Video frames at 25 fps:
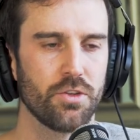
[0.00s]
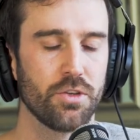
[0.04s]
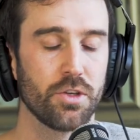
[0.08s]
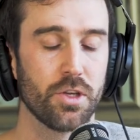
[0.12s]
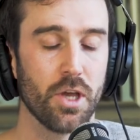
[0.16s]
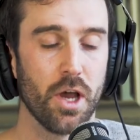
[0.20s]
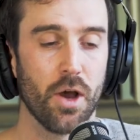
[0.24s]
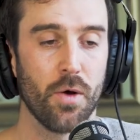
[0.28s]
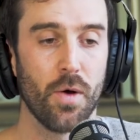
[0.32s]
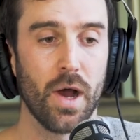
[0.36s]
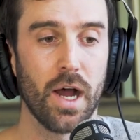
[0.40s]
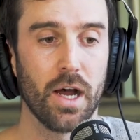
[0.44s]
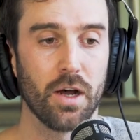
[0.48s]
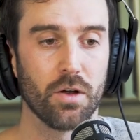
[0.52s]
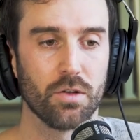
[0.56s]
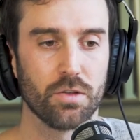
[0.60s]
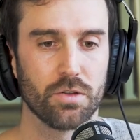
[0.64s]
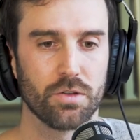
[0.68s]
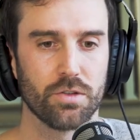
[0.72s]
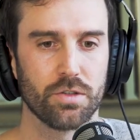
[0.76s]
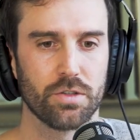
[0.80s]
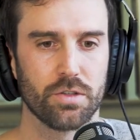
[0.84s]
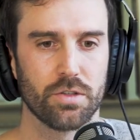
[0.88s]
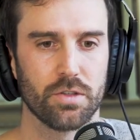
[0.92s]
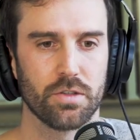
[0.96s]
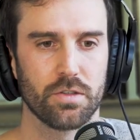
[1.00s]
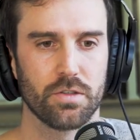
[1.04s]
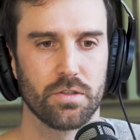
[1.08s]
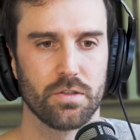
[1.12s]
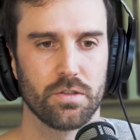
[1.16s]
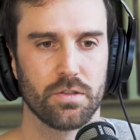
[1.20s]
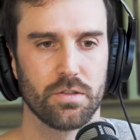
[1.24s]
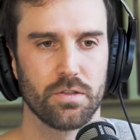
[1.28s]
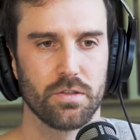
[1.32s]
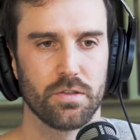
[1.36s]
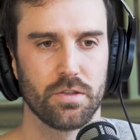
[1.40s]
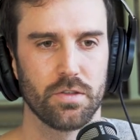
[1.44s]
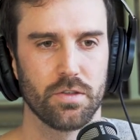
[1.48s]
to go out
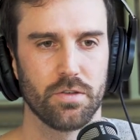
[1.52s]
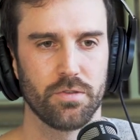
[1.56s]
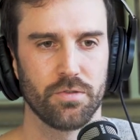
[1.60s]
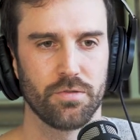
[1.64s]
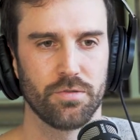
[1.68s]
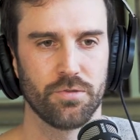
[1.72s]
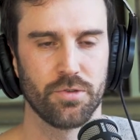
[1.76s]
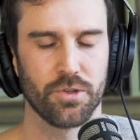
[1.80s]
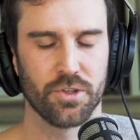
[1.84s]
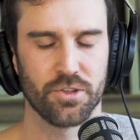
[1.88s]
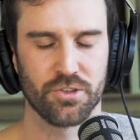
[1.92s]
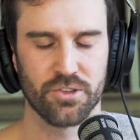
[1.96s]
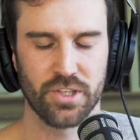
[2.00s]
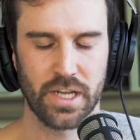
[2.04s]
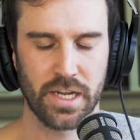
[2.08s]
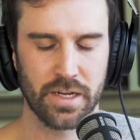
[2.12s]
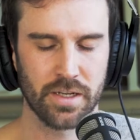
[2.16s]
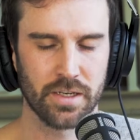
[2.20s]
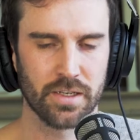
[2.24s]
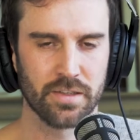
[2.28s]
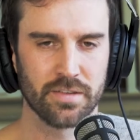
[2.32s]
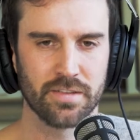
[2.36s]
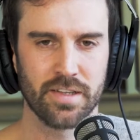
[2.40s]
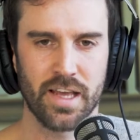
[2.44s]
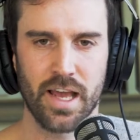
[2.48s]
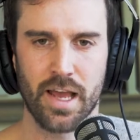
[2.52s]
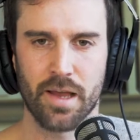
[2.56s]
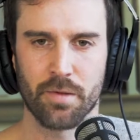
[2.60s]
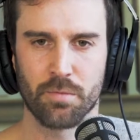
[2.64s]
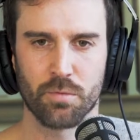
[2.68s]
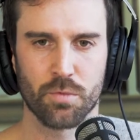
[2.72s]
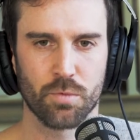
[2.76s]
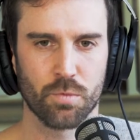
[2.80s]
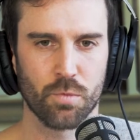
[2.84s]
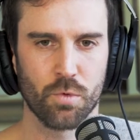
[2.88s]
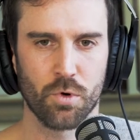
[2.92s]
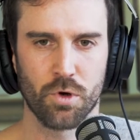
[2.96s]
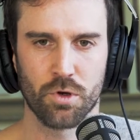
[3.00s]
for the second
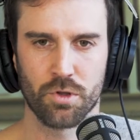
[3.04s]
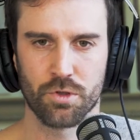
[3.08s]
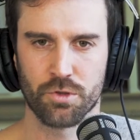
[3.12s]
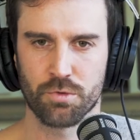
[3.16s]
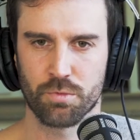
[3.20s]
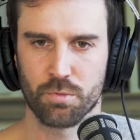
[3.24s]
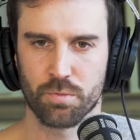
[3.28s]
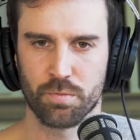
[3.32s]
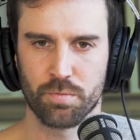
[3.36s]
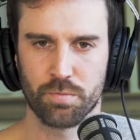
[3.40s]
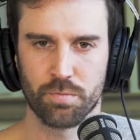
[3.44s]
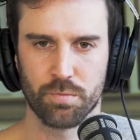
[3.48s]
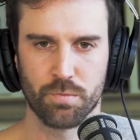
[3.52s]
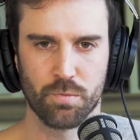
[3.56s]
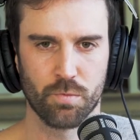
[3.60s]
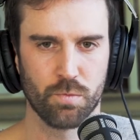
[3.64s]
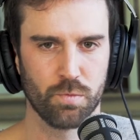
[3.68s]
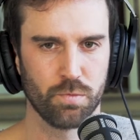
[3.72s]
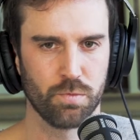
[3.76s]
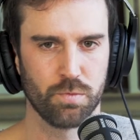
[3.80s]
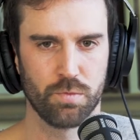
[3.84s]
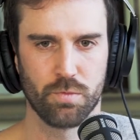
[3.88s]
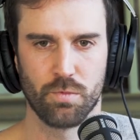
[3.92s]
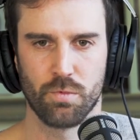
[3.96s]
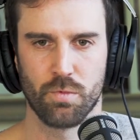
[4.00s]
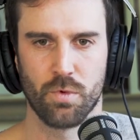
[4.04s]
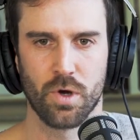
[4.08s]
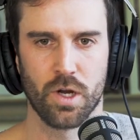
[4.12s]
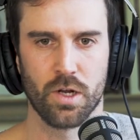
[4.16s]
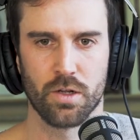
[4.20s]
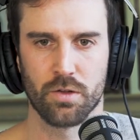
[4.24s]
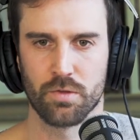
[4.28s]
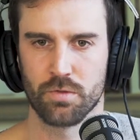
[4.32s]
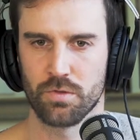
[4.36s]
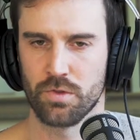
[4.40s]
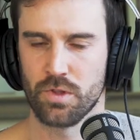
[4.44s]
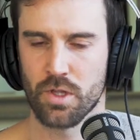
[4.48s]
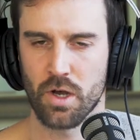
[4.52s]
attempt was
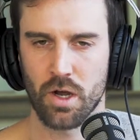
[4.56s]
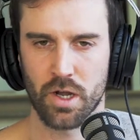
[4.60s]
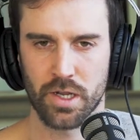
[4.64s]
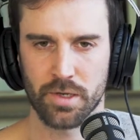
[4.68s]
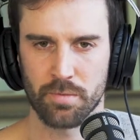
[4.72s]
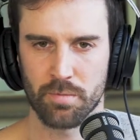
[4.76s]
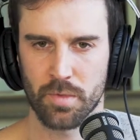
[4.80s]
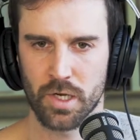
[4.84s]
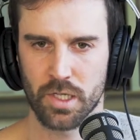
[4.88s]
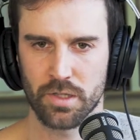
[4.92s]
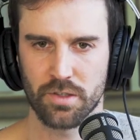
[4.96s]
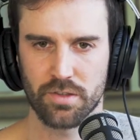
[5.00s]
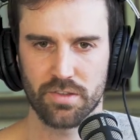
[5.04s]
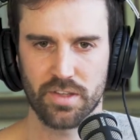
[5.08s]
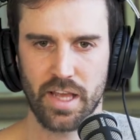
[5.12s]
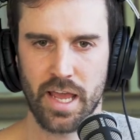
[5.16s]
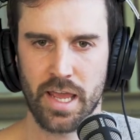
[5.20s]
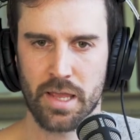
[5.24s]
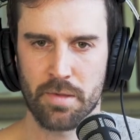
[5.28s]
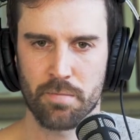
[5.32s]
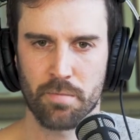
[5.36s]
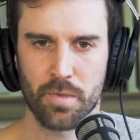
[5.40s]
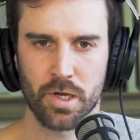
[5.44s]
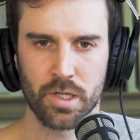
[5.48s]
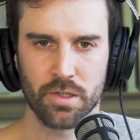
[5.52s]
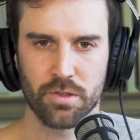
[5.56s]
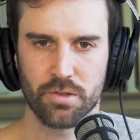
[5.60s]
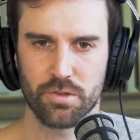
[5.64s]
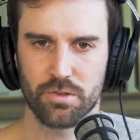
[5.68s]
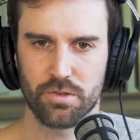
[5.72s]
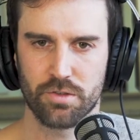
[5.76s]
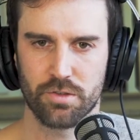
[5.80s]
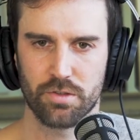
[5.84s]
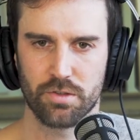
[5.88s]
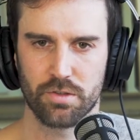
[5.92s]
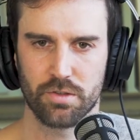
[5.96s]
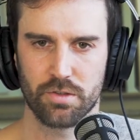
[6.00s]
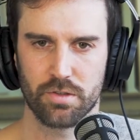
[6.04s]
what nine months, eight
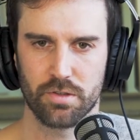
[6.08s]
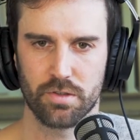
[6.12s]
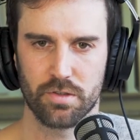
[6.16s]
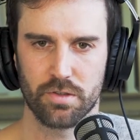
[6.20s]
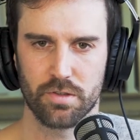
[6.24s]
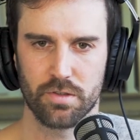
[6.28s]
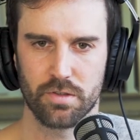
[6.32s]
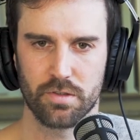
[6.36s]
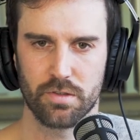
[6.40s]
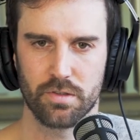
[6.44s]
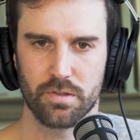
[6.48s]
months.